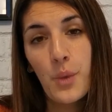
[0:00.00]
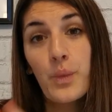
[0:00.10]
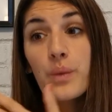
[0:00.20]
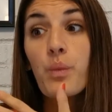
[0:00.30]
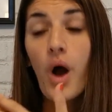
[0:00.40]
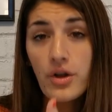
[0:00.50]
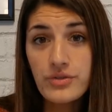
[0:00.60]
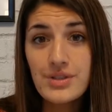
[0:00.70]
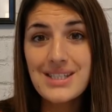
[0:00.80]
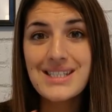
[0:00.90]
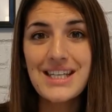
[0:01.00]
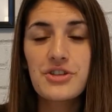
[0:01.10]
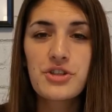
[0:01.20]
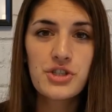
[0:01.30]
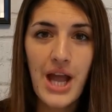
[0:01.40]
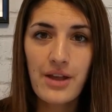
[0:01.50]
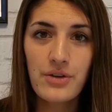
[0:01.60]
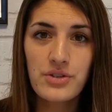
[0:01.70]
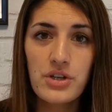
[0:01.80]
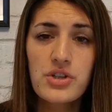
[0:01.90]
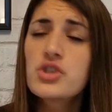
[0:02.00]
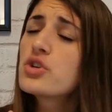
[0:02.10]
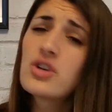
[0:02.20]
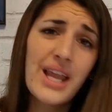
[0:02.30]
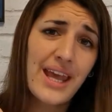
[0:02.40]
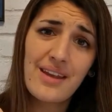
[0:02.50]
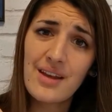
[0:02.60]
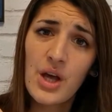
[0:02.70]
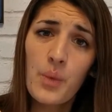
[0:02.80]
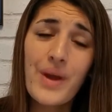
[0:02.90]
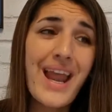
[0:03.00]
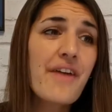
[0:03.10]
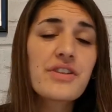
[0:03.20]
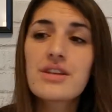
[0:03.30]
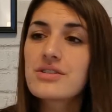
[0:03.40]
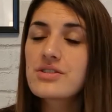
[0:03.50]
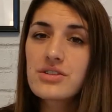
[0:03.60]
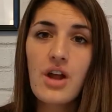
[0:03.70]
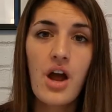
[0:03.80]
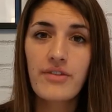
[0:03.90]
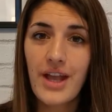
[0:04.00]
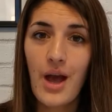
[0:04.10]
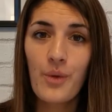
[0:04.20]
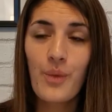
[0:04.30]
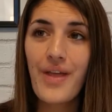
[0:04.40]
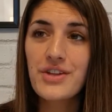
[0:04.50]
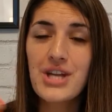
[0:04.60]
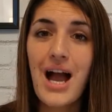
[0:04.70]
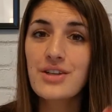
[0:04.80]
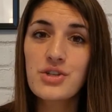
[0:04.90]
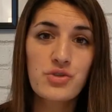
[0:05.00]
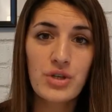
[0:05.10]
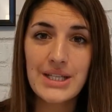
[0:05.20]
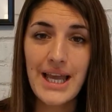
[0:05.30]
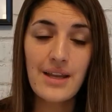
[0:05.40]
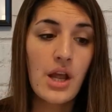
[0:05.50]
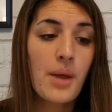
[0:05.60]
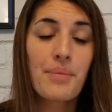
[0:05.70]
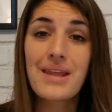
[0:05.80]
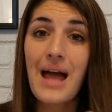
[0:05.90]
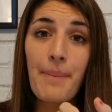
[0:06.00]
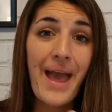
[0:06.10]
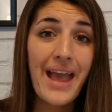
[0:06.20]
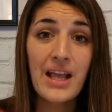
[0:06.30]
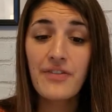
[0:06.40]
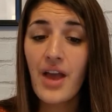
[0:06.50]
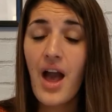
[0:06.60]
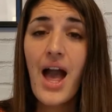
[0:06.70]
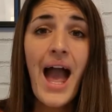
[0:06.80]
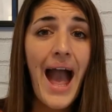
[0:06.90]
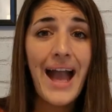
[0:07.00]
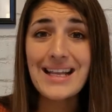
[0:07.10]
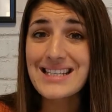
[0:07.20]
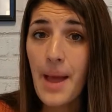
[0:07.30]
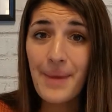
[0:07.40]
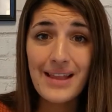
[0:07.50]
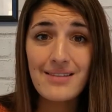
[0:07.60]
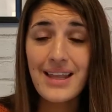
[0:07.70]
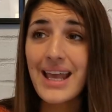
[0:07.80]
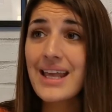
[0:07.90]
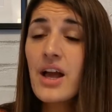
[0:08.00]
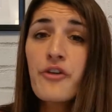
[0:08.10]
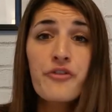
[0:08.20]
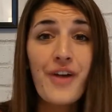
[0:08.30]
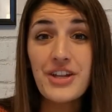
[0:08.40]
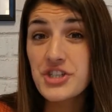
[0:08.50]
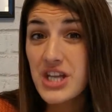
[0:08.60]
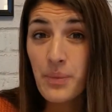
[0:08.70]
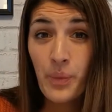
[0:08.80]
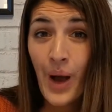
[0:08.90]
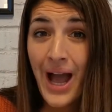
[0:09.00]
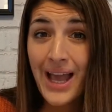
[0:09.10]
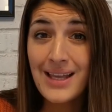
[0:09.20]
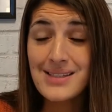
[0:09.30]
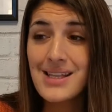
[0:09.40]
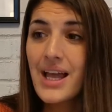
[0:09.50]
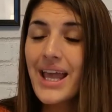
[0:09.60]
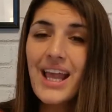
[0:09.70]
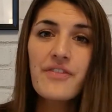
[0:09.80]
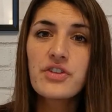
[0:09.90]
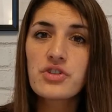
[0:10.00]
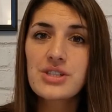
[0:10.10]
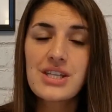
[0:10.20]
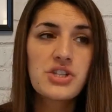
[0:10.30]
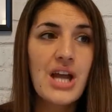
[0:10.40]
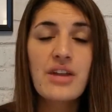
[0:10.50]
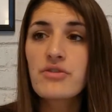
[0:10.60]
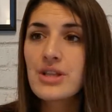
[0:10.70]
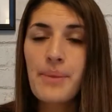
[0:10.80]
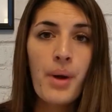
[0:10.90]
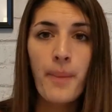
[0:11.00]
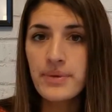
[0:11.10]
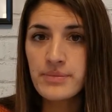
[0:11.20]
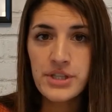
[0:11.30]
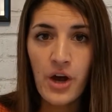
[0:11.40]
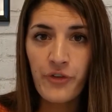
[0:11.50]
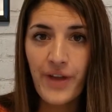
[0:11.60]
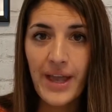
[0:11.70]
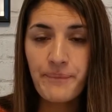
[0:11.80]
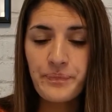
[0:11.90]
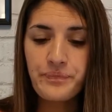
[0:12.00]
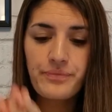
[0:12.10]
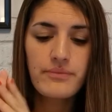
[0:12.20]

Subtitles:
We want to teach the child, surely. Whenever there's a scenario where the child is struggling, be that behaviour, academically, friendship-wise, even just in general, like problem solving,